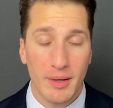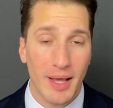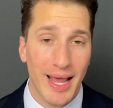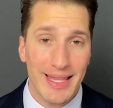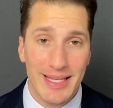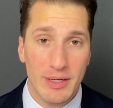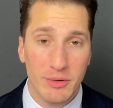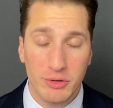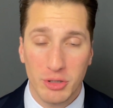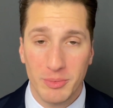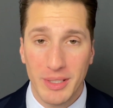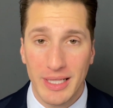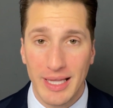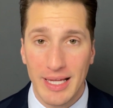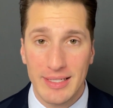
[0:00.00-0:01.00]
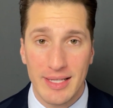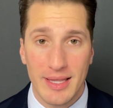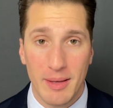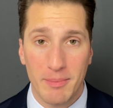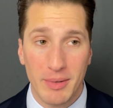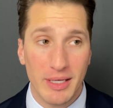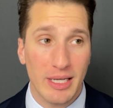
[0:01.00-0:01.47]
And that ultimately led to
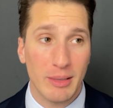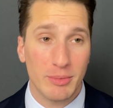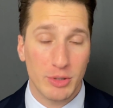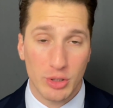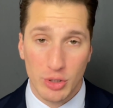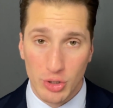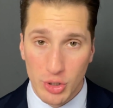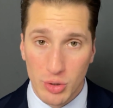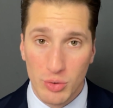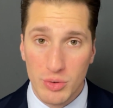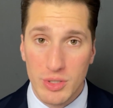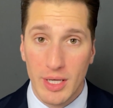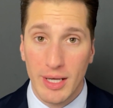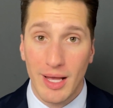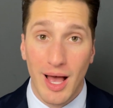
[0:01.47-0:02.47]
them being able to use